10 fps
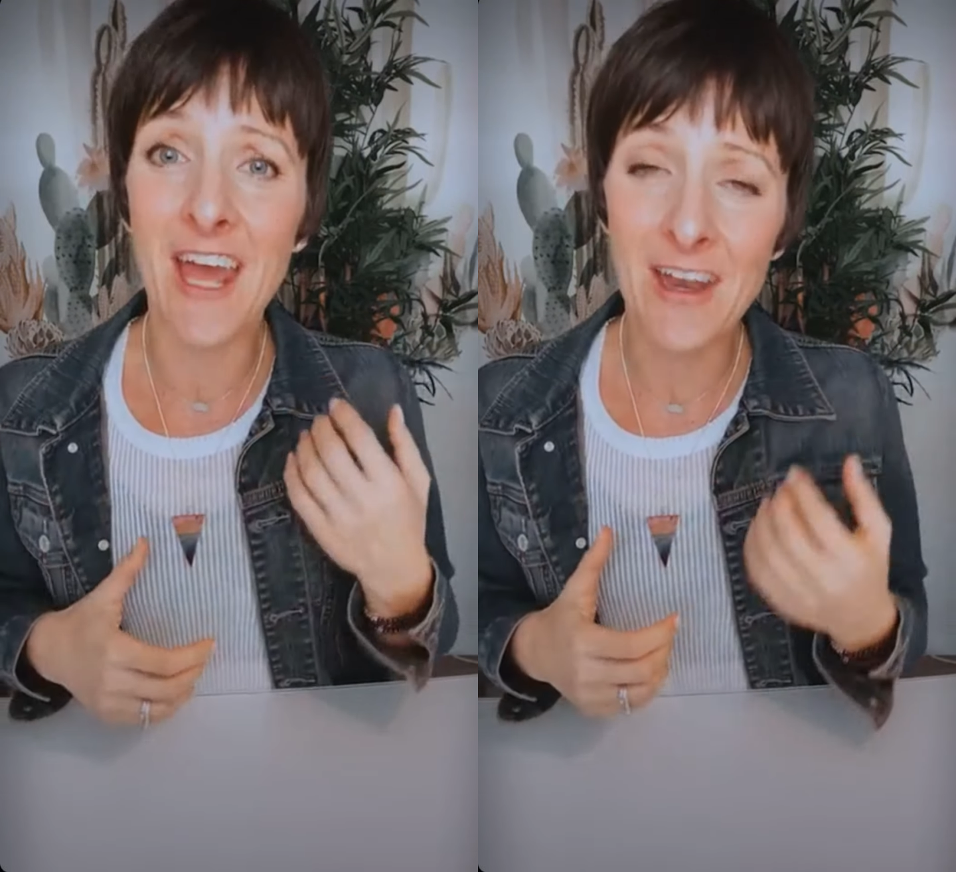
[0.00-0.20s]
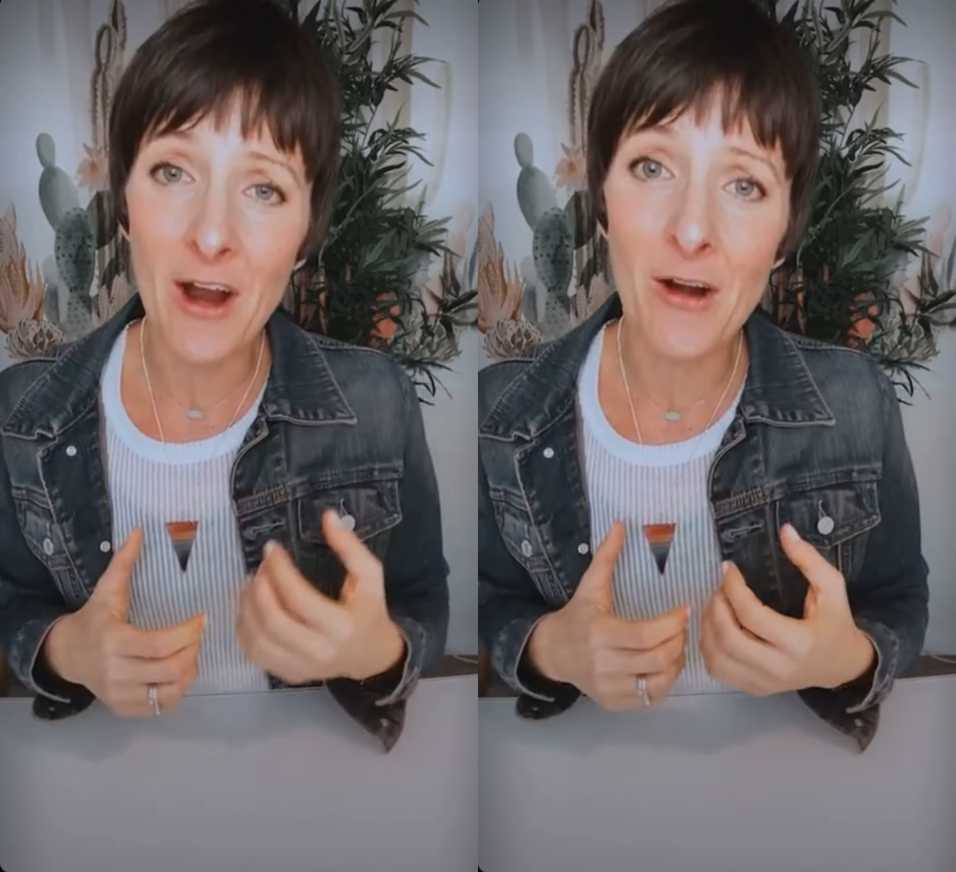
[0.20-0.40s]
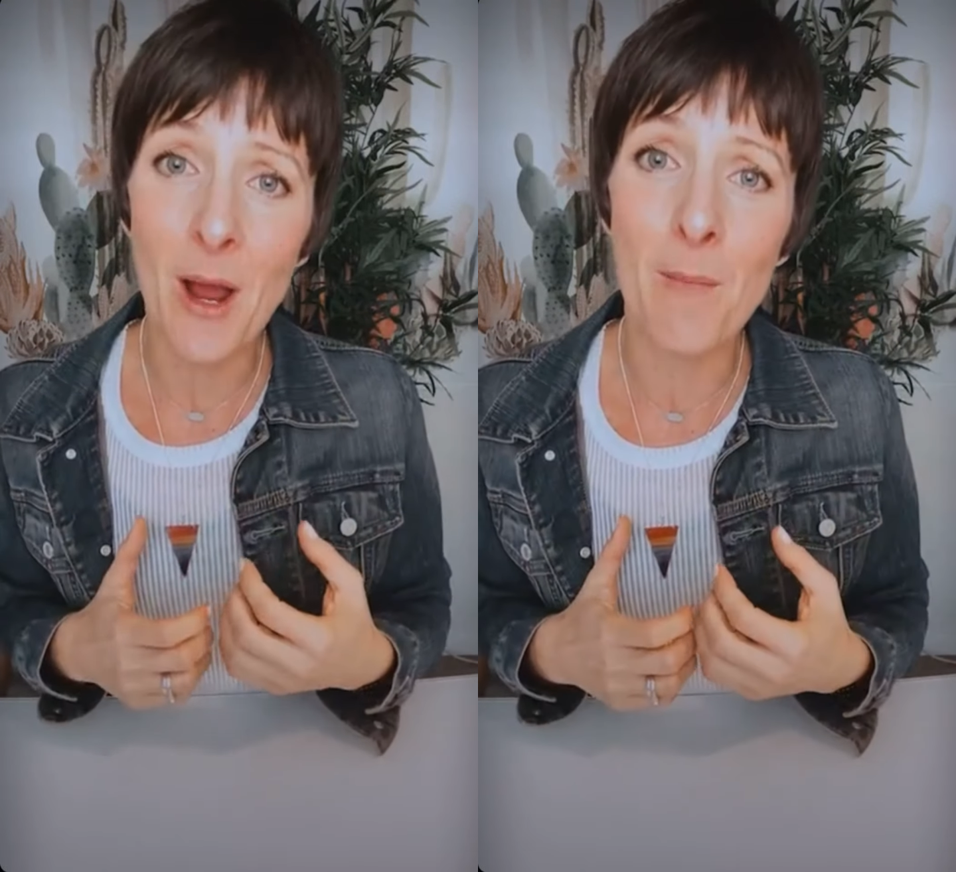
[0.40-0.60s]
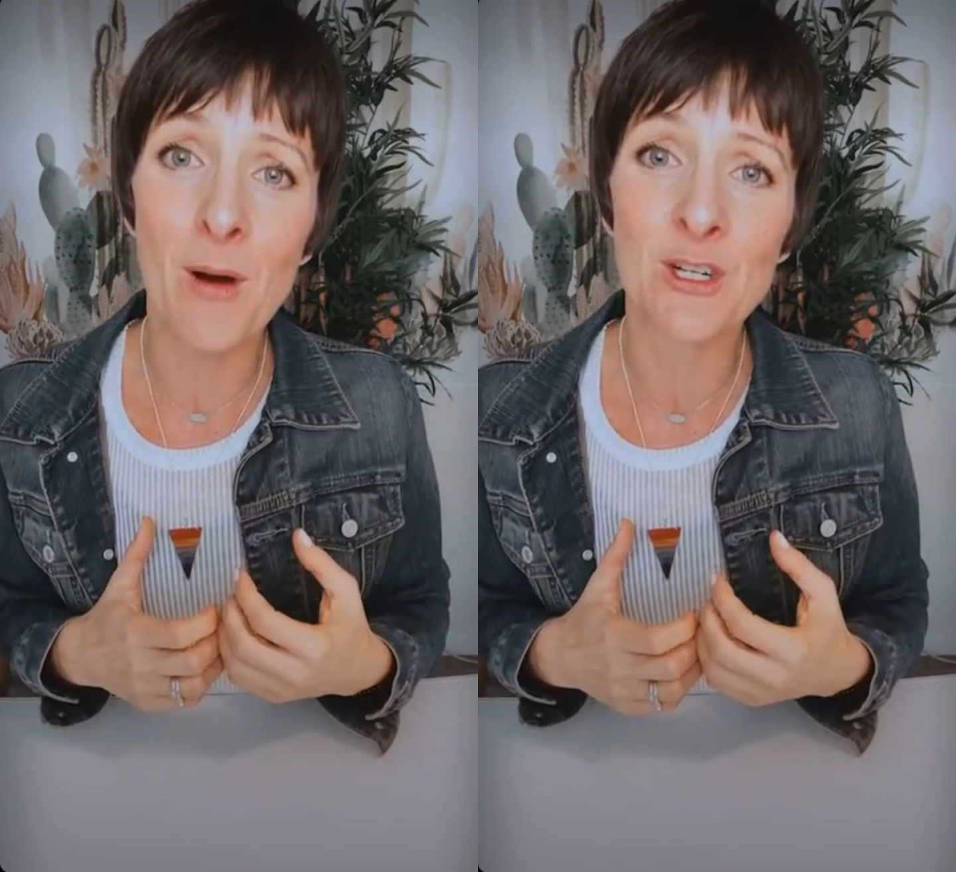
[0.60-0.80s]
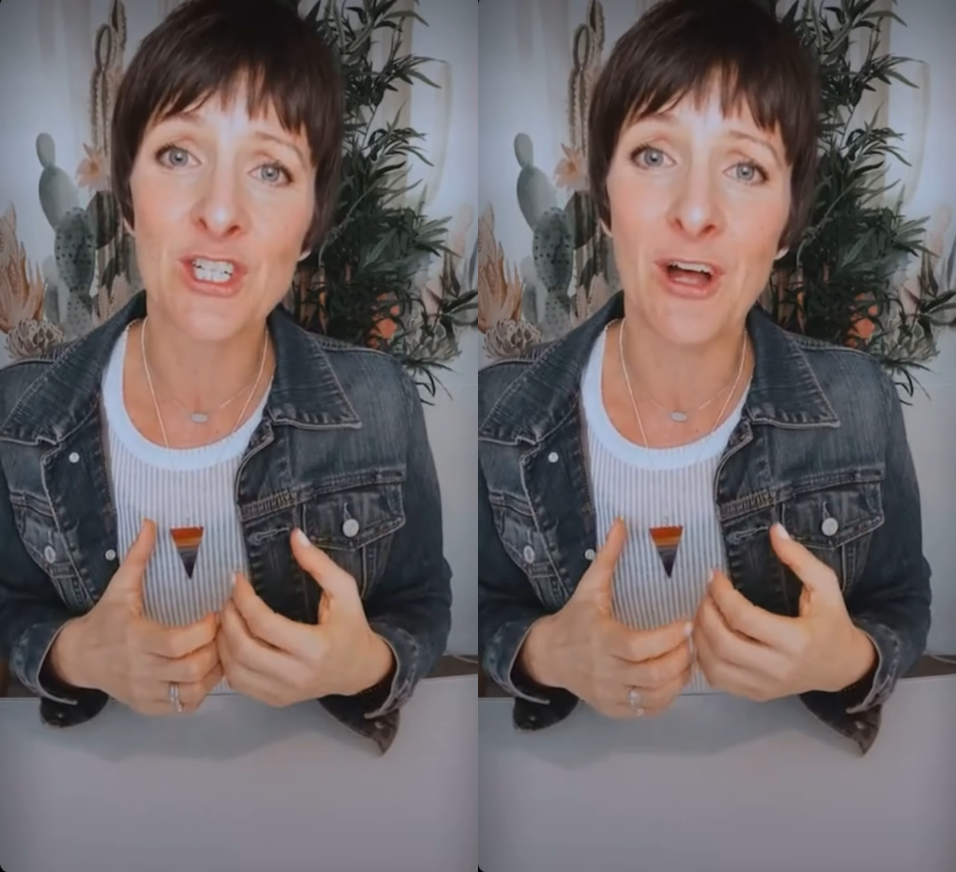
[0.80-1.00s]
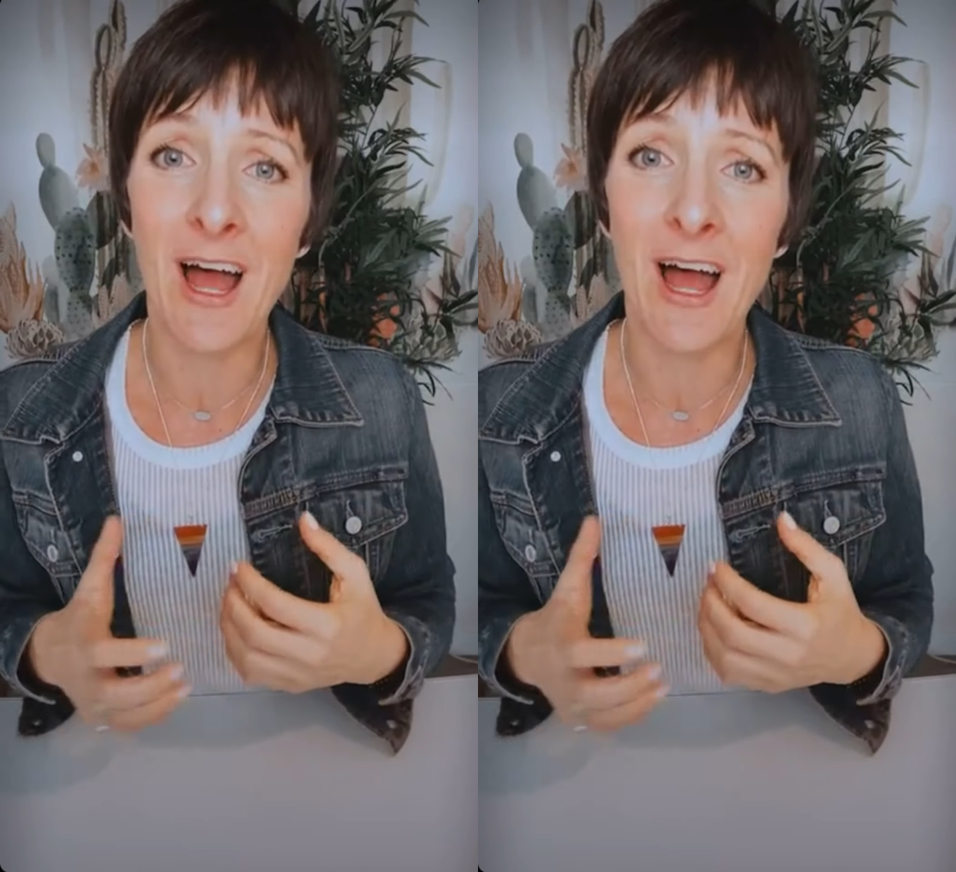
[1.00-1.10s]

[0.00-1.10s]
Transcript: and our emotional